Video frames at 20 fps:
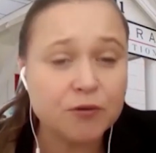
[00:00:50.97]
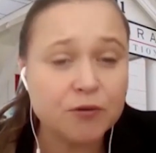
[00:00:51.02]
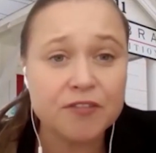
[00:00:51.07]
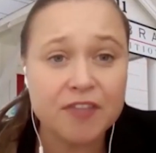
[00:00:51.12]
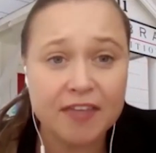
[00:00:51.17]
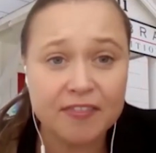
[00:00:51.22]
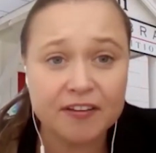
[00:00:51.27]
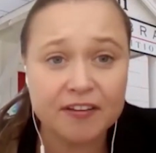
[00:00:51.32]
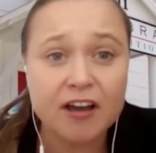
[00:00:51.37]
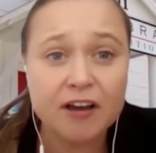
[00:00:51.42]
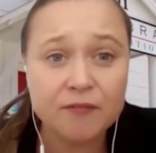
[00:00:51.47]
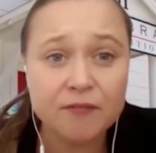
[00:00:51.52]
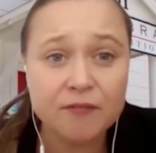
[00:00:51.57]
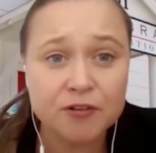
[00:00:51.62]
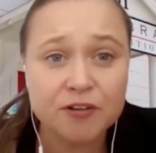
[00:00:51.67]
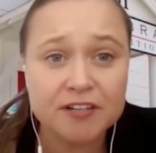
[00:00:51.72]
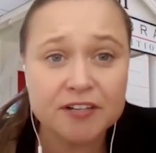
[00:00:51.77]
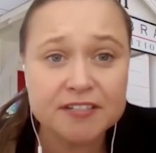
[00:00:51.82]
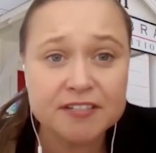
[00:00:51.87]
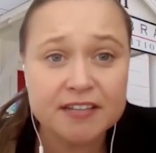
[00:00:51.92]
or that the
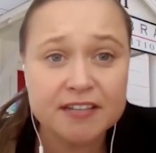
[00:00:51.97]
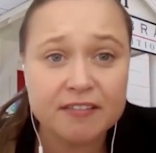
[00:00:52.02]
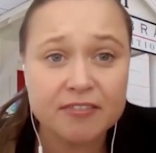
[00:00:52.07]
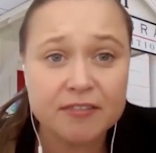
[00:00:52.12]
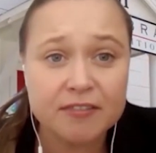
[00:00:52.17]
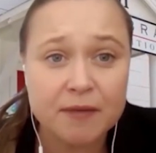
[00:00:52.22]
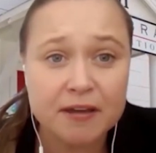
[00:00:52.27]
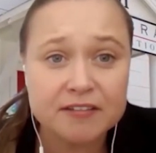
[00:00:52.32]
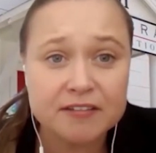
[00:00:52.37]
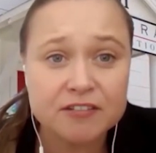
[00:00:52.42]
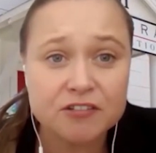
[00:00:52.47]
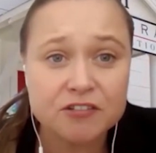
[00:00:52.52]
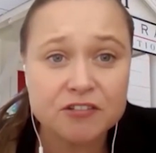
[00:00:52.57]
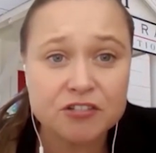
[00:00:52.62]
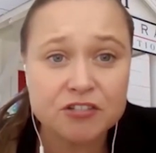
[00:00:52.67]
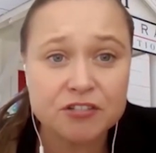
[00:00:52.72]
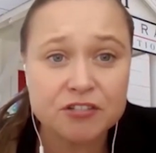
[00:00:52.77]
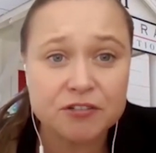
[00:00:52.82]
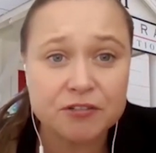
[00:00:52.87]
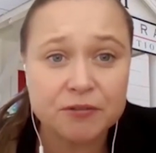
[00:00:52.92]
governor has sent the
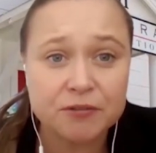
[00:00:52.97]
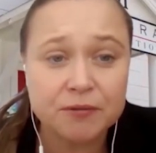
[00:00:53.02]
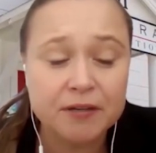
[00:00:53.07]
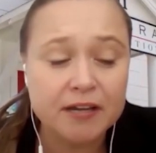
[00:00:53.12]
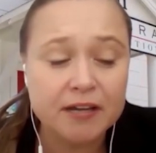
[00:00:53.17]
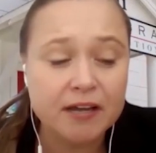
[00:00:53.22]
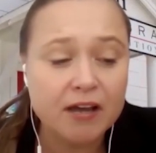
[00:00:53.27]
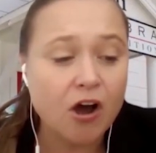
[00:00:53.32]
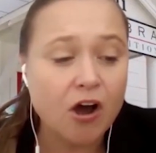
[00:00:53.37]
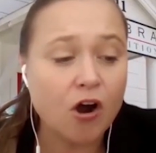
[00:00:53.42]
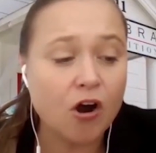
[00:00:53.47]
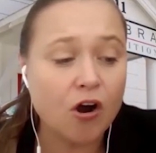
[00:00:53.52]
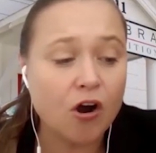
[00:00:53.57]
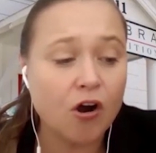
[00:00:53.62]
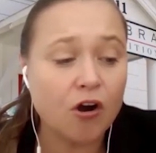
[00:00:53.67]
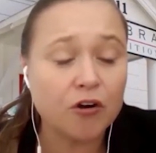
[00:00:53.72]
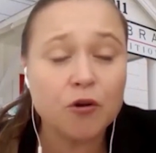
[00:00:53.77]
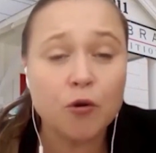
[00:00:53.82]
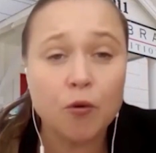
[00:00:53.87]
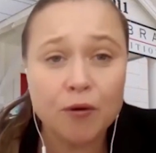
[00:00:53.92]
message to,
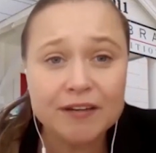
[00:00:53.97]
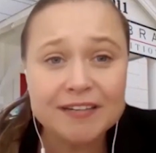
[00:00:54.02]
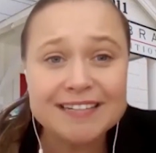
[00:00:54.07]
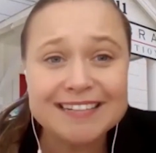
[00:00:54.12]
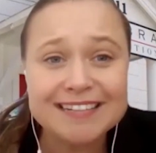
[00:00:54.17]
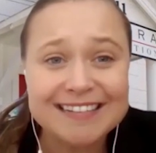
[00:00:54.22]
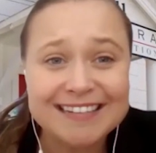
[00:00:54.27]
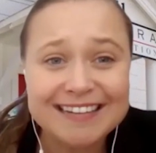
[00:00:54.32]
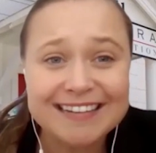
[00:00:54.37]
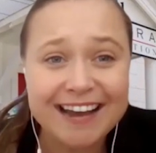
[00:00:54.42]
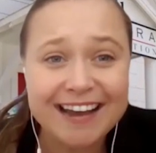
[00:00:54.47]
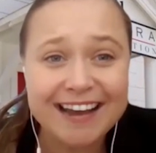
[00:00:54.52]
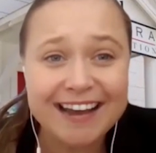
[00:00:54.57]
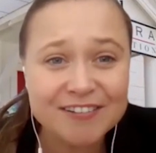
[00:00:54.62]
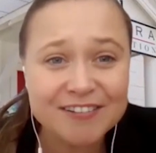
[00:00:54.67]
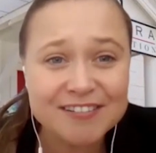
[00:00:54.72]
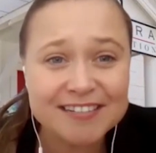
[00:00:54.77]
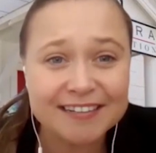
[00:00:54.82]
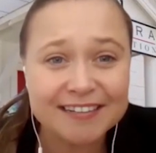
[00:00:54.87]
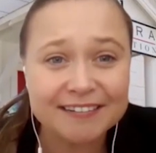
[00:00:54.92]
are going to need
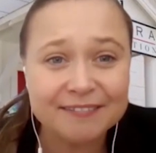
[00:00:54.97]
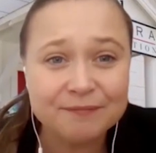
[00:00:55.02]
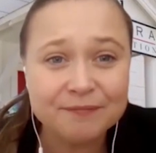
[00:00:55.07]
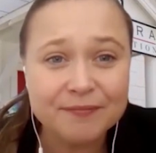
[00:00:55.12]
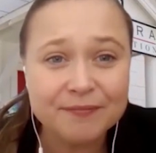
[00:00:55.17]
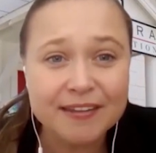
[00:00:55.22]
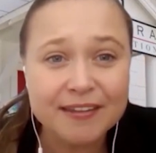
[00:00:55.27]
housing.